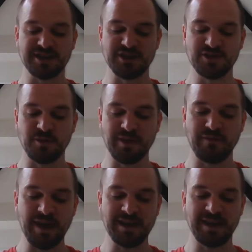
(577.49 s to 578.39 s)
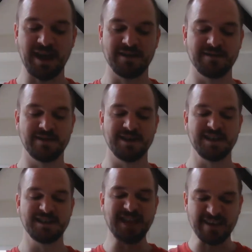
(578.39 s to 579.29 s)
stubby finger.
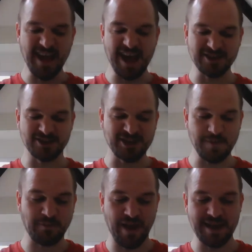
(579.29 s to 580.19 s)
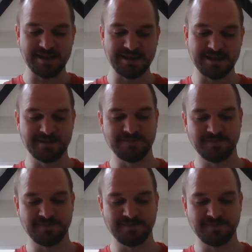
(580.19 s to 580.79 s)
"Take that, jib face."